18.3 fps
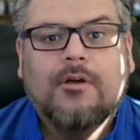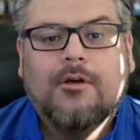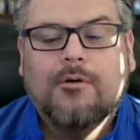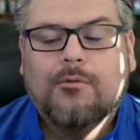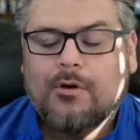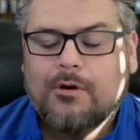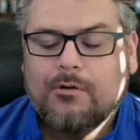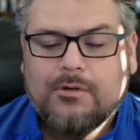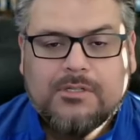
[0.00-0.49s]

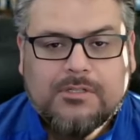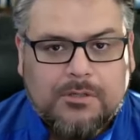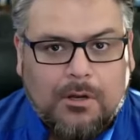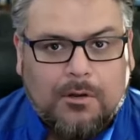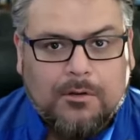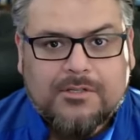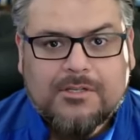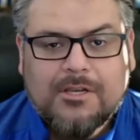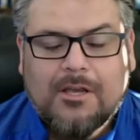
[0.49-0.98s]
what
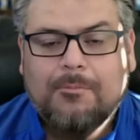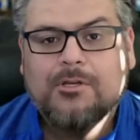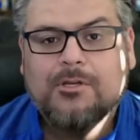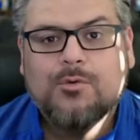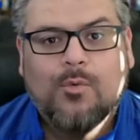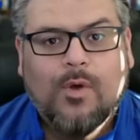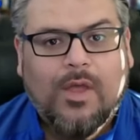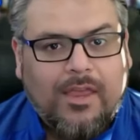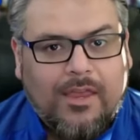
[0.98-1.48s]
results, how
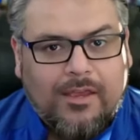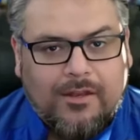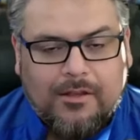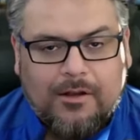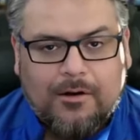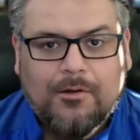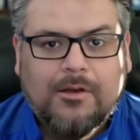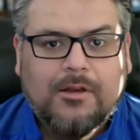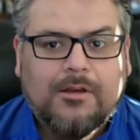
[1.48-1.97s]
much weight
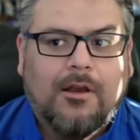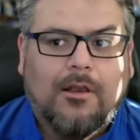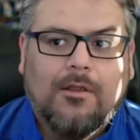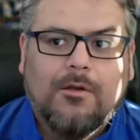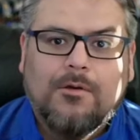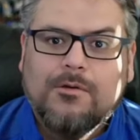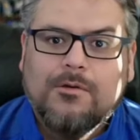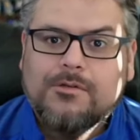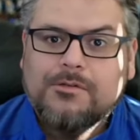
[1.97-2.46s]
they're looking to
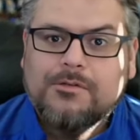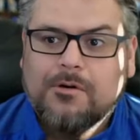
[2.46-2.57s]
lose,